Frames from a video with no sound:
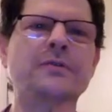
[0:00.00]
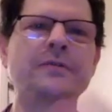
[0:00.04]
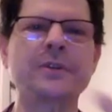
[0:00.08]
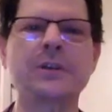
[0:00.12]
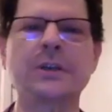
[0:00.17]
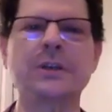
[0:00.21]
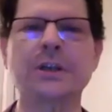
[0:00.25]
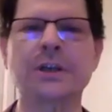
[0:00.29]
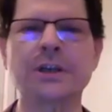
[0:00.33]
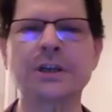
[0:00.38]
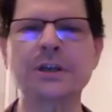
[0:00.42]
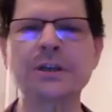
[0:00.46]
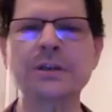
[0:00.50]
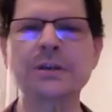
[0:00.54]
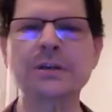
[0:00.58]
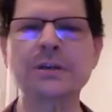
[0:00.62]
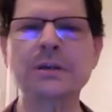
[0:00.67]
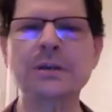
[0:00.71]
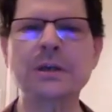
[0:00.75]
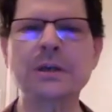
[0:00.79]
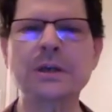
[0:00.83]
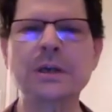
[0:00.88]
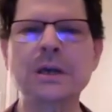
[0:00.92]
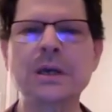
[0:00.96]
feeling,
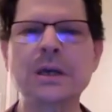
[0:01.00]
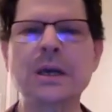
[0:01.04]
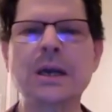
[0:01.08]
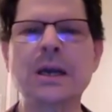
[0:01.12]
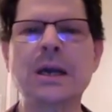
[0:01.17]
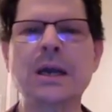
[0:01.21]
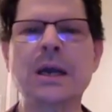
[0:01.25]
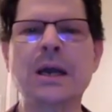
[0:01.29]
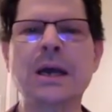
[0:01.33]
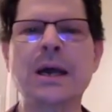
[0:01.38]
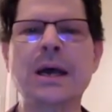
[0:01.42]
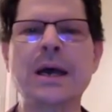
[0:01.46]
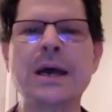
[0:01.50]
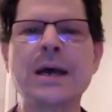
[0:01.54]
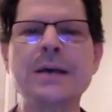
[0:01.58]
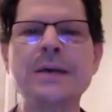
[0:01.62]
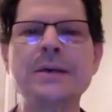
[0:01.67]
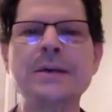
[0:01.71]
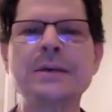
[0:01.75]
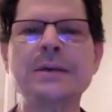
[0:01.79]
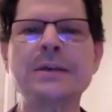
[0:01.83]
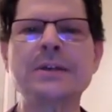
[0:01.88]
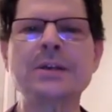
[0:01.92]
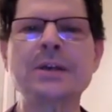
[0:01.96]

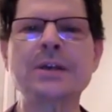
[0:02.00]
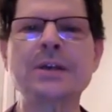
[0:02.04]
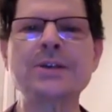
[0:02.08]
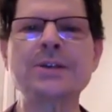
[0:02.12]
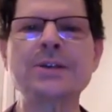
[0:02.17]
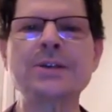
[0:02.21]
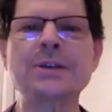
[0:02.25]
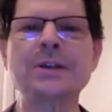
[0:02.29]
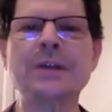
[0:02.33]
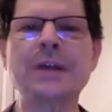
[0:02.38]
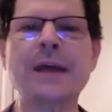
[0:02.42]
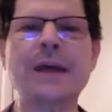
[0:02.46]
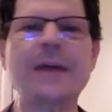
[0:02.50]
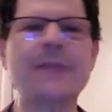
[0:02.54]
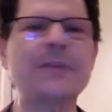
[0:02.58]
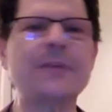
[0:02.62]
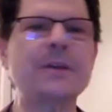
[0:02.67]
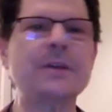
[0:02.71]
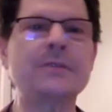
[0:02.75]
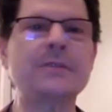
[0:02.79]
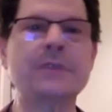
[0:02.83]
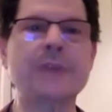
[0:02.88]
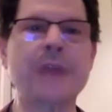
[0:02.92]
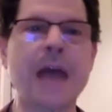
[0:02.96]
and it doesn't have
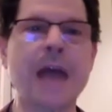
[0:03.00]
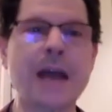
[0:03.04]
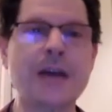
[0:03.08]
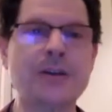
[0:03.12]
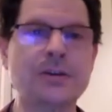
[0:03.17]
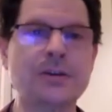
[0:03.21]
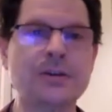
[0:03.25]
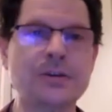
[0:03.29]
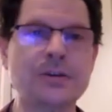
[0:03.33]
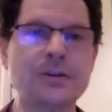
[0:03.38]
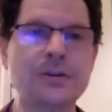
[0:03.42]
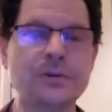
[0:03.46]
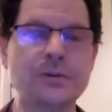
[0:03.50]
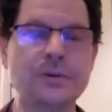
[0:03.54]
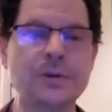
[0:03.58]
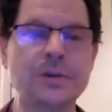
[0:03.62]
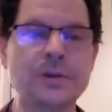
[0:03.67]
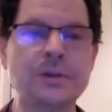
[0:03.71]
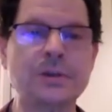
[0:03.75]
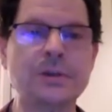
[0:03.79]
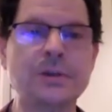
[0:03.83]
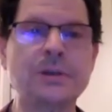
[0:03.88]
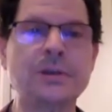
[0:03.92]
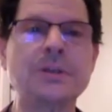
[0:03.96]
any reaction to it.
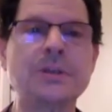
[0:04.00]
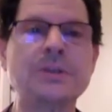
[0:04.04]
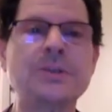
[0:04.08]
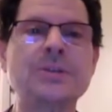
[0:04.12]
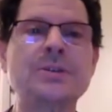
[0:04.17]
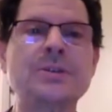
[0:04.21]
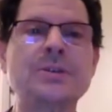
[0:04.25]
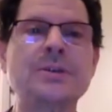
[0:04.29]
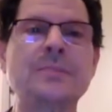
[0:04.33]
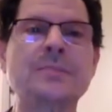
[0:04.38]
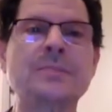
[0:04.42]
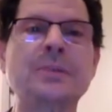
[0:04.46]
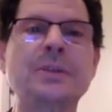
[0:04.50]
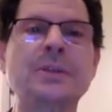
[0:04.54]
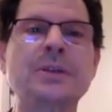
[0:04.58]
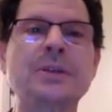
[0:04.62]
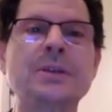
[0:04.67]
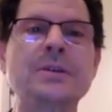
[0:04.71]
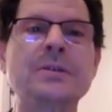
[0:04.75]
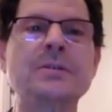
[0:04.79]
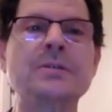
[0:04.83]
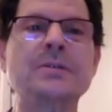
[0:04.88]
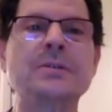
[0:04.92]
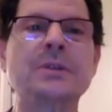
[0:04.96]
It's
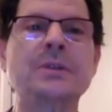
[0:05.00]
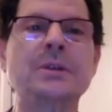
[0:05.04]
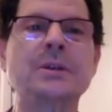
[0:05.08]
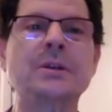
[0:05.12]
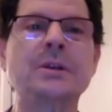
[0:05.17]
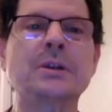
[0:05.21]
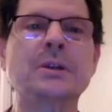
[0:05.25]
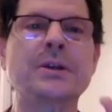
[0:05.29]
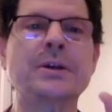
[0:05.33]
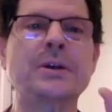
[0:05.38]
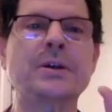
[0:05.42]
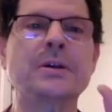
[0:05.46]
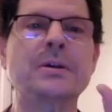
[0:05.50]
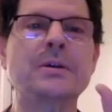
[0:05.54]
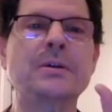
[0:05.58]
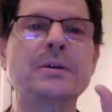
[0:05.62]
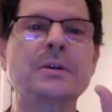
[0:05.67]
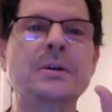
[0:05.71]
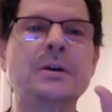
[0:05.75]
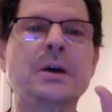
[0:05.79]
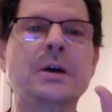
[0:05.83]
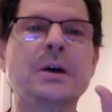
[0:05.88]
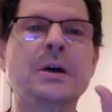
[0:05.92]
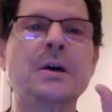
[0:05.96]
simply the clear
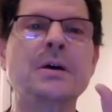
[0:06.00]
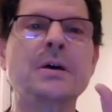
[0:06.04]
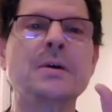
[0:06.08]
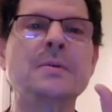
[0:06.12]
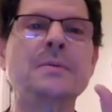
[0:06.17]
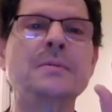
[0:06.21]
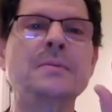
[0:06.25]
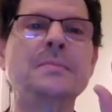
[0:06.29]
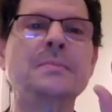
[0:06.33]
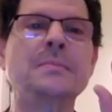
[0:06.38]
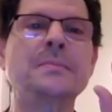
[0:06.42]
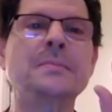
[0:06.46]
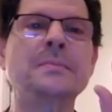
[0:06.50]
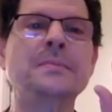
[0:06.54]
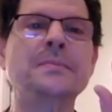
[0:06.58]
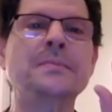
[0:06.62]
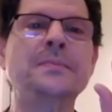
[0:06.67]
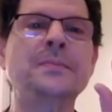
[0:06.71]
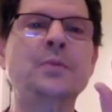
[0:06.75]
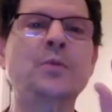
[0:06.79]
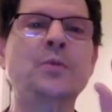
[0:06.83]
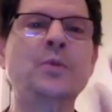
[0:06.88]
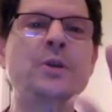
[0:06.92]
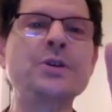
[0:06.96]
uh,
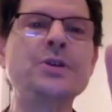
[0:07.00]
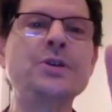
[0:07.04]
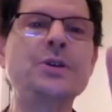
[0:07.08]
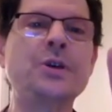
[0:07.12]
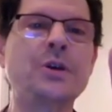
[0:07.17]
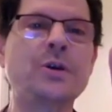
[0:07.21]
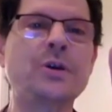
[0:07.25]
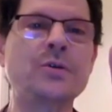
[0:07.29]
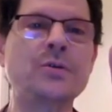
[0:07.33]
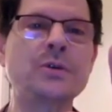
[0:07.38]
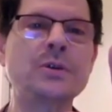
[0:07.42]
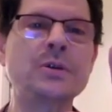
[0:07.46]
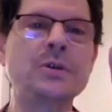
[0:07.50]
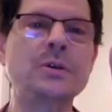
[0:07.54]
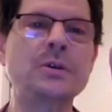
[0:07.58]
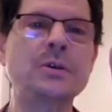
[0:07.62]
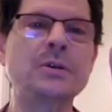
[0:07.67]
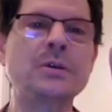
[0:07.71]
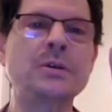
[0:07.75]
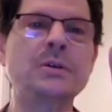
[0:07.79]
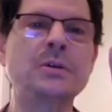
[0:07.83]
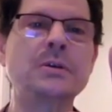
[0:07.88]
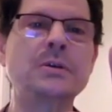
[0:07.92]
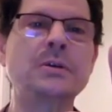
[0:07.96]
window
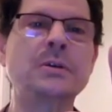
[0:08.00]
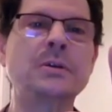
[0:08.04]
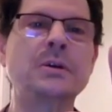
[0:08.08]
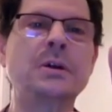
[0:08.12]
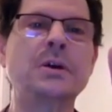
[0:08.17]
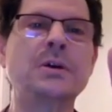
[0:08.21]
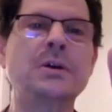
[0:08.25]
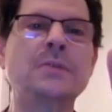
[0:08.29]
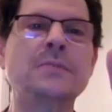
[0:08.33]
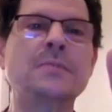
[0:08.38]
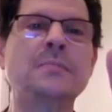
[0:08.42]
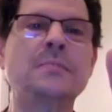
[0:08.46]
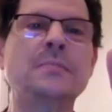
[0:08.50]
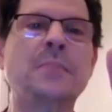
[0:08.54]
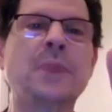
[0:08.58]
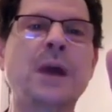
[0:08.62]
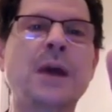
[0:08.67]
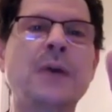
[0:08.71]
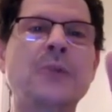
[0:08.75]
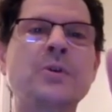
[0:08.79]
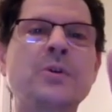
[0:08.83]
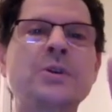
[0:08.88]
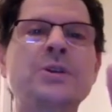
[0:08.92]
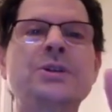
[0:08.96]
uh,
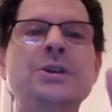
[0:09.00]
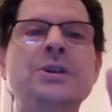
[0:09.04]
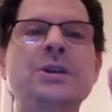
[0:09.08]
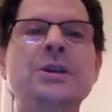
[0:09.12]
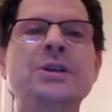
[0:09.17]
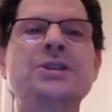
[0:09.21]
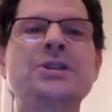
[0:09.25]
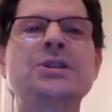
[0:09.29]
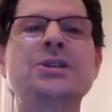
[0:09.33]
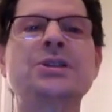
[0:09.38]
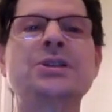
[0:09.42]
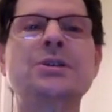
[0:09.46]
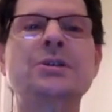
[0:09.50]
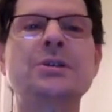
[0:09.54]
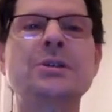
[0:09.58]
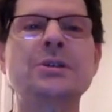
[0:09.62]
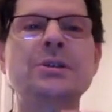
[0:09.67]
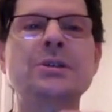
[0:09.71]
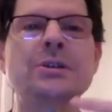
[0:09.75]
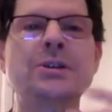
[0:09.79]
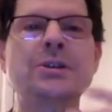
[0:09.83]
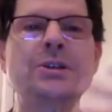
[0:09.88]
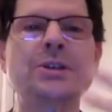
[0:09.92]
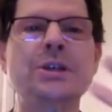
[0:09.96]
by which it's
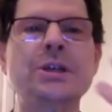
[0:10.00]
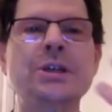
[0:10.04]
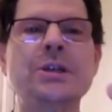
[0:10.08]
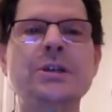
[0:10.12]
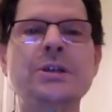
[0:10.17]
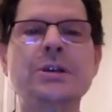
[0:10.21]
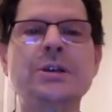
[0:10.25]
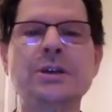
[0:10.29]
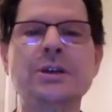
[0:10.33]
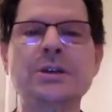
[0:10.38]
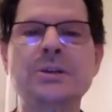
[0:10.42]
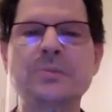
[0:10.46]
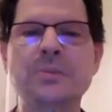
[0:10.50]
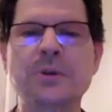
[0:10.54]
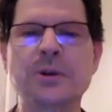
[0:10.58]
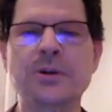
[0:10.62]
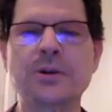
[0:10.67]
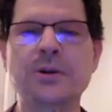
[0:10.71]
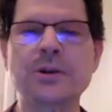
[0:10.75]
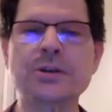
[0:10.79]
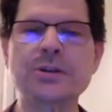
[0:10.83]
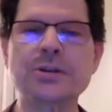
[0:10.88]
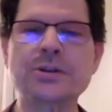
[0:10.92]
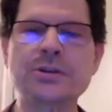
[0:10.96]
seen and
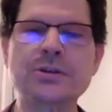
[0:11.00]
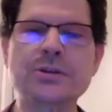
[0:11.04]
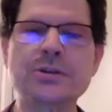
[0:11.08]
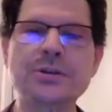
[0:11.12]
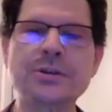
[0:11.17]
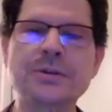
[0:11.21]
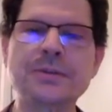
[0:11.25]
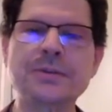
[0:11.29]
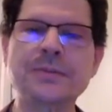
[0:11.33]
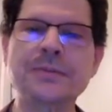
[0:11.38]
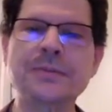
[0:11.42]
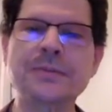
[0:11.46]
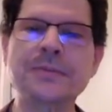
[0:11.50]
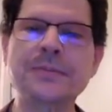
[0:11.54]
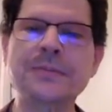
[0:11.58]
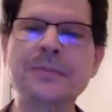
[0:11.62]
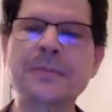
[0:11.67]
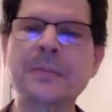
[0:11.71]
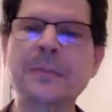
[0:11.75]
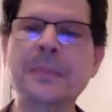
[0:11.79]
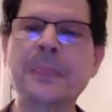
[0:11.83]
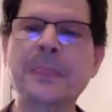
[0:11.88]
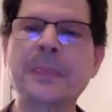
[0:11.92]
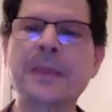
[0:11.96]
experienced.
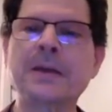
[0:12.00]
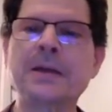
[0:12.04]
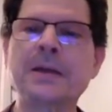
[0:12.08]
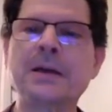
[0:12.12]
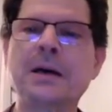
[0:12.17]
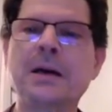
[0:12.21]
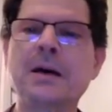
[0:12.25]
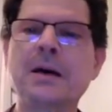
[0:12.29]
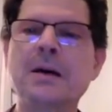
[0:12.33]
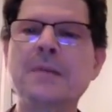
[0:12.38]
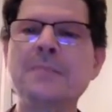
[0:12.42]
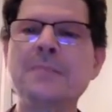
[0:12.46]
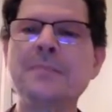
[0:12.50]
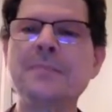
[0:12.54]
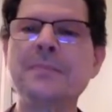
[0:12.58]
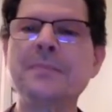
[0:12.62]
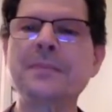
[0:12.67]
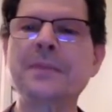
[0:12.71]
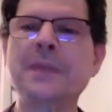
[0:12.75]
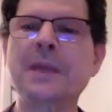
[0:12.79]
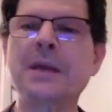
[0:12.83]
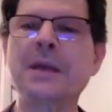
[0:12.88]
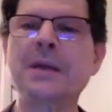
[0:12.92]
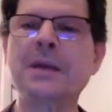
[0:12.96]
Um,
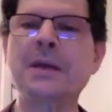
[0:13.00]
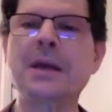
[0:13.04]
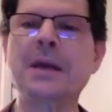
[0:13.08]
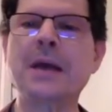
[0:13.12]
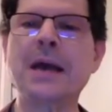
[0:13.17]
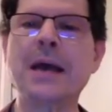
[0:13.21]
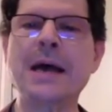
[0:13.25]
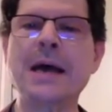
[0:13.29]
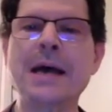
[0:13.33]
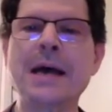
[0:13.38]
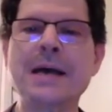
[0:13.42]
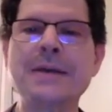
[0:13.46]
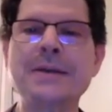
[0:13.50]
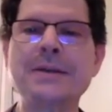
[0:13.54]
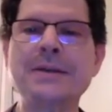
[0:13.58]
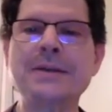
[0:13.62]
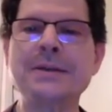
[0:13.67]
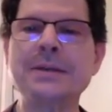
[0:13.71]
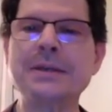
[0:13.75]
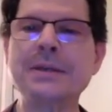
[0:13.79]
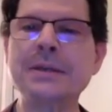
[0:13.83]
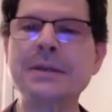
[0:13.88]
and